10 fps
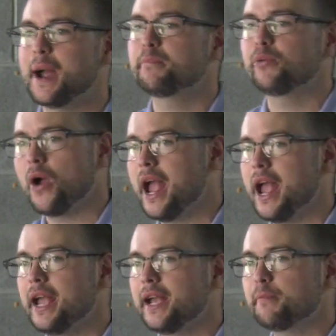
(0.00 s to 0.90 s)
I
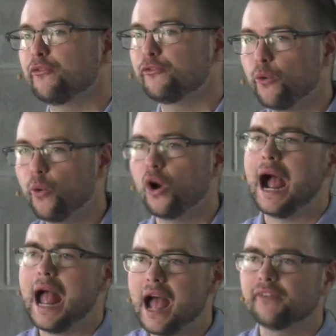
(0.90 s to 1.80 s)
break before
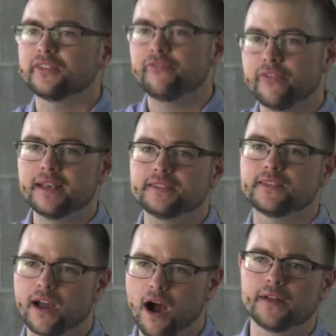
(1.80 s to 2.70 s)
I have to face
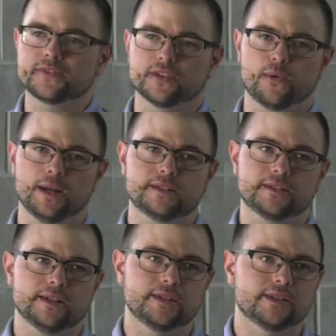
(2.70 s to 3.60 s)
the
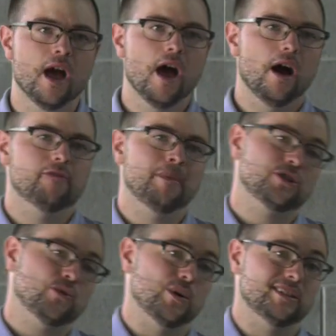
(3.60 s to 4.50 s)
consequences of my
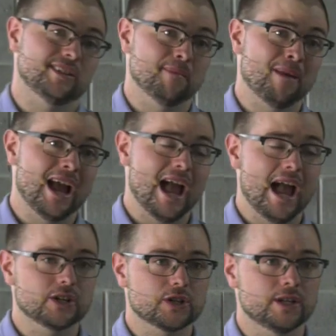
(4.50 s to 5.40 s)
choices and my
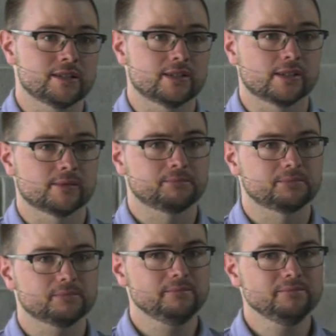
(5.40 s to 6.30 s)
actions?
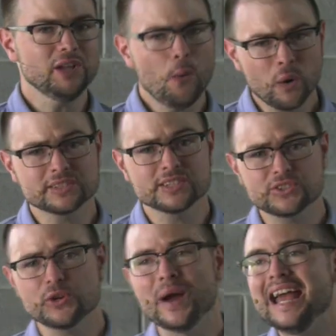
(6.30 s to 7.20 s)
And what does
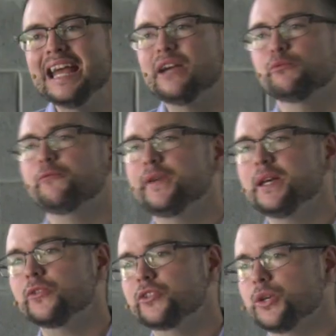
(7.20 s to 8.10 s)
this do? It
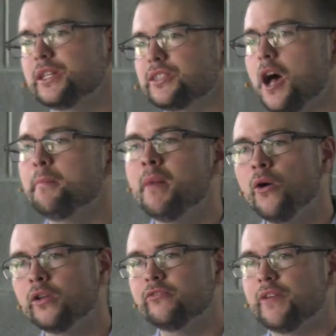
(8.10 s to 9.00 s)
reveals to us a
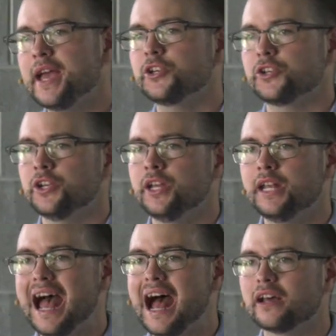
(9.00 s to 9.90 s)

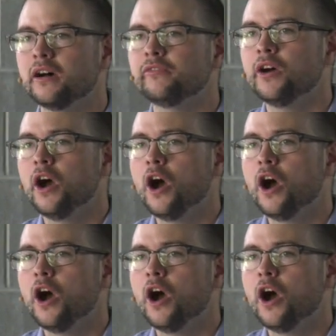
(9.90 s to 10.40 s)
motivation out of